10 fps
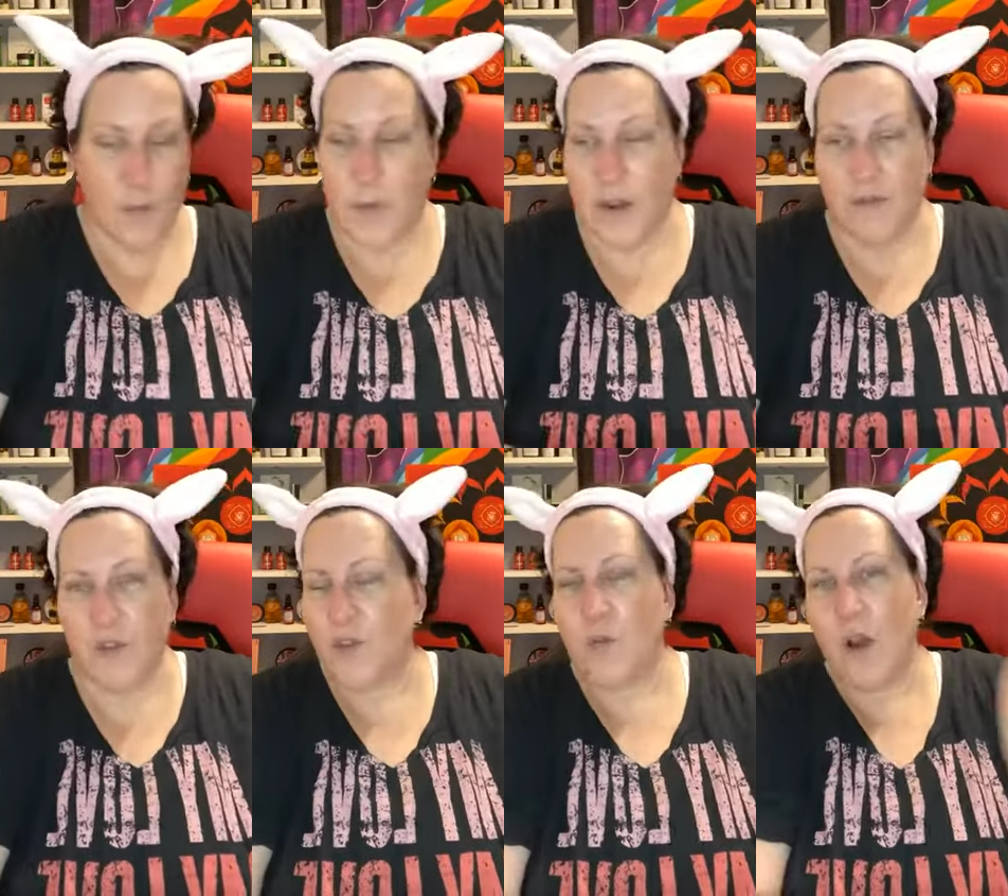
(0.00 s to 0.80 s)
But if
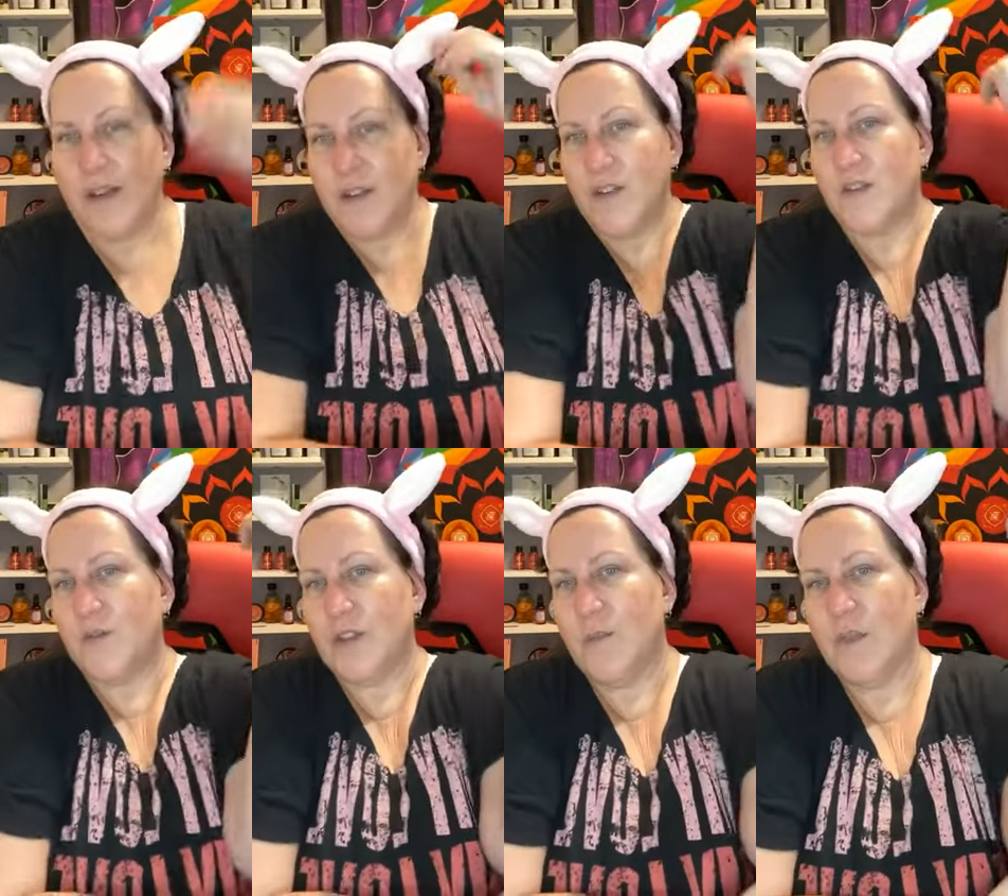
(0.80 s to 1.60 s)
you're wanting to do
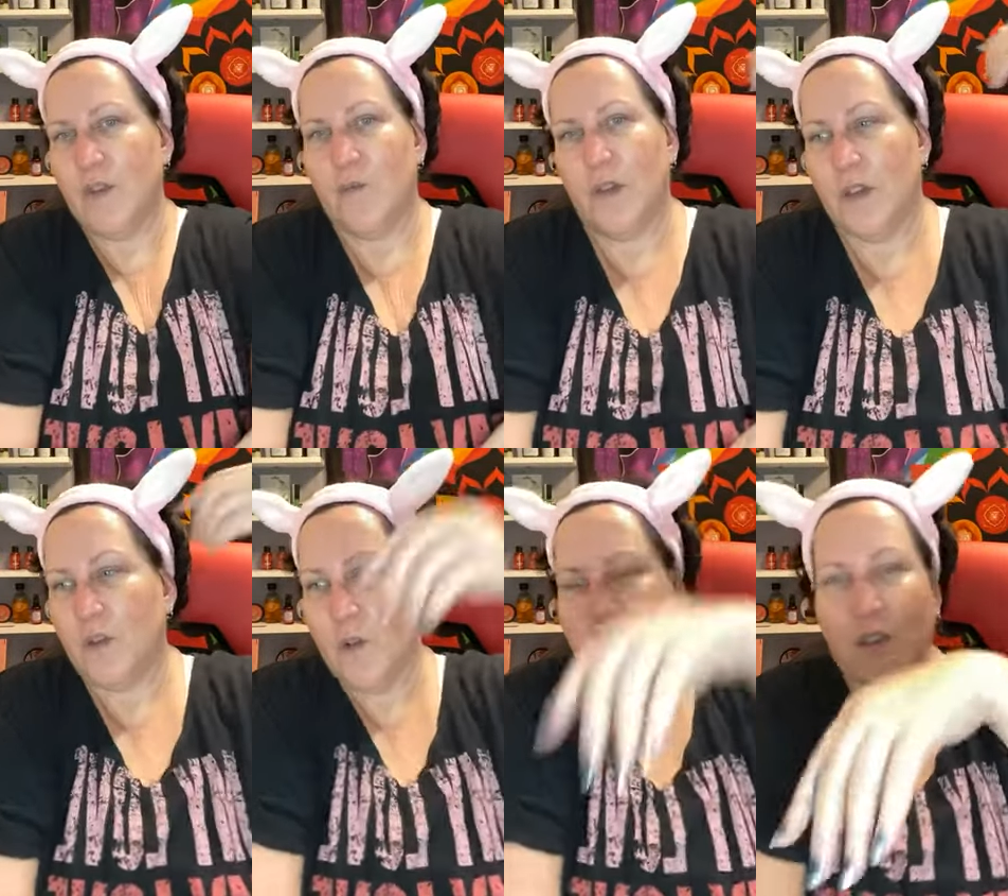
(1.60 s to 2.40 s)
something really
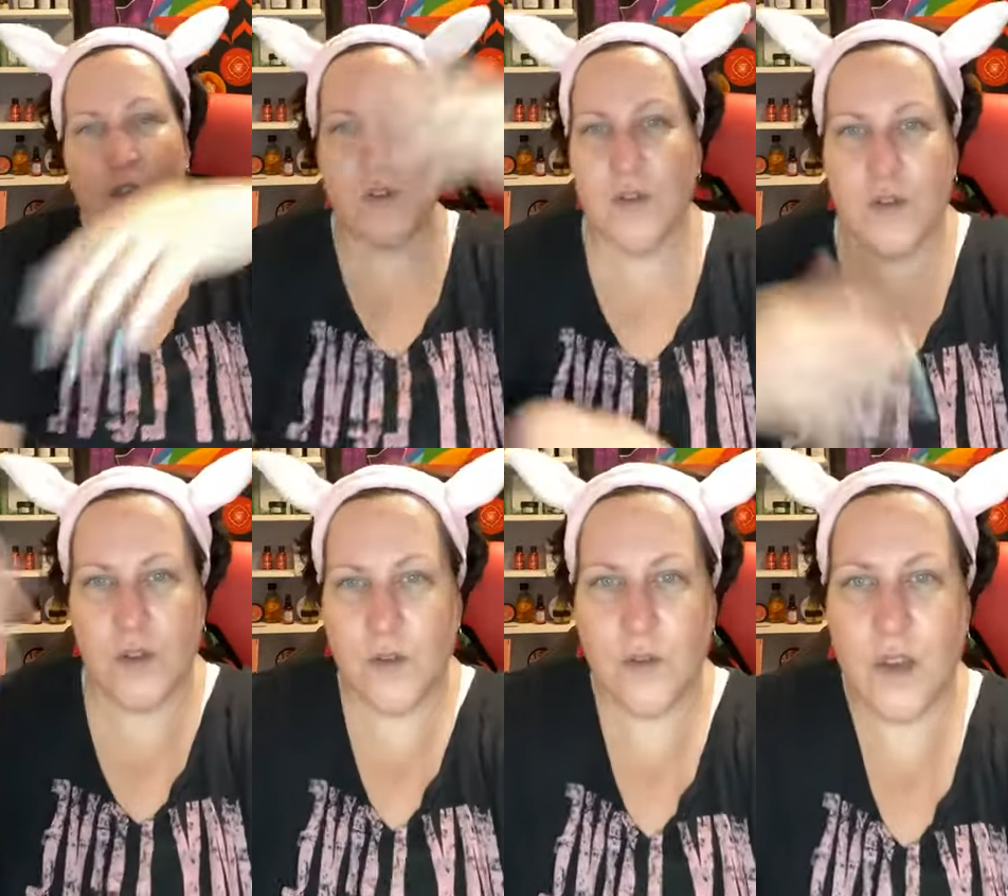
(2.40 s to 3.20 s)
quick, you could
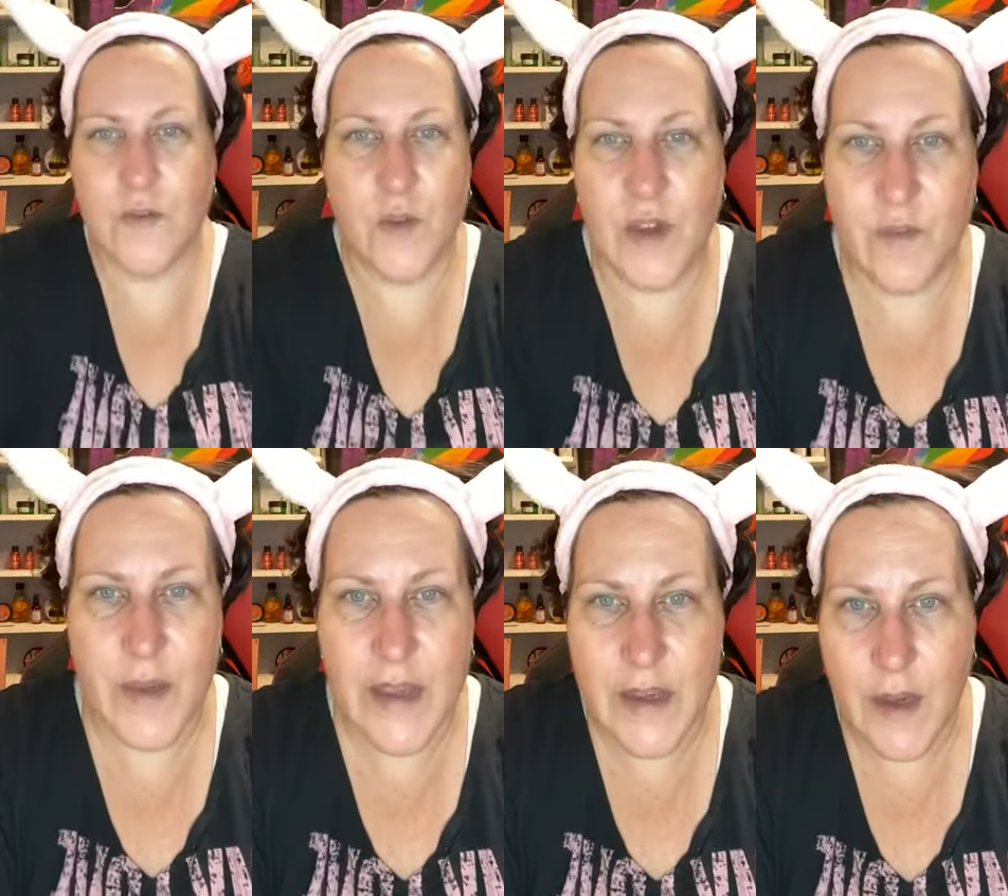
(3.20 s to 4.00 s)
do, if you have
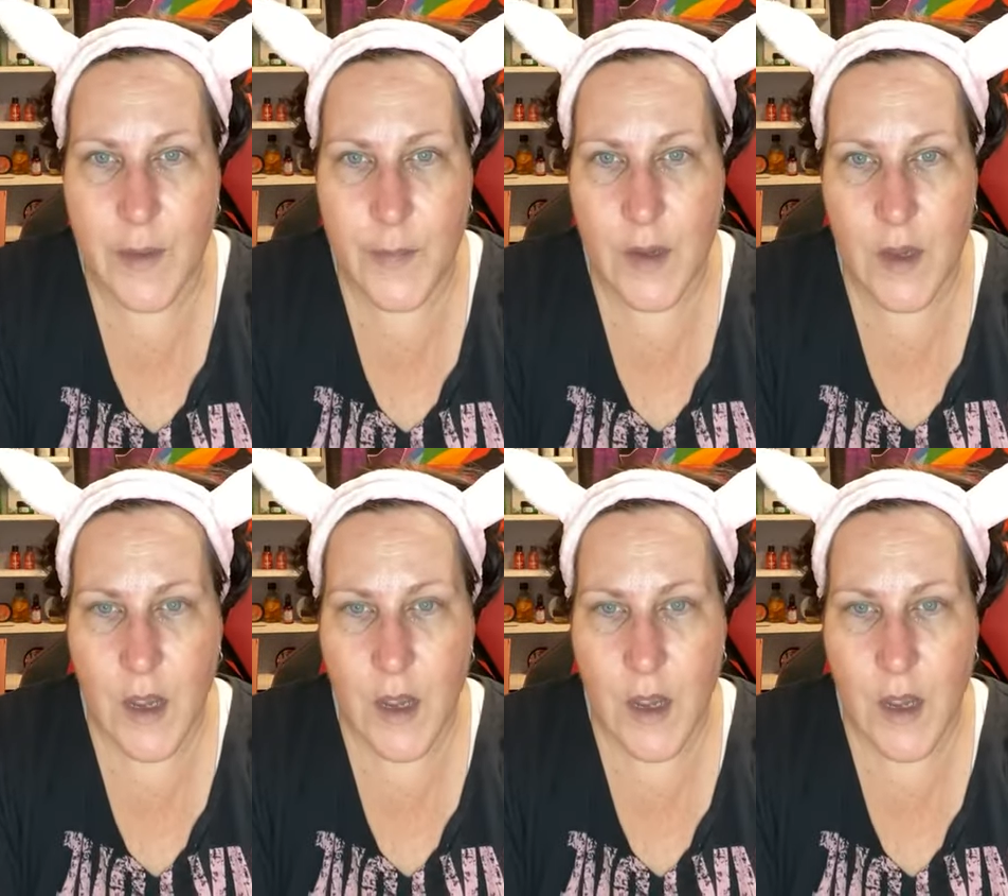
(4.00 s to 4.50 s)
makeup,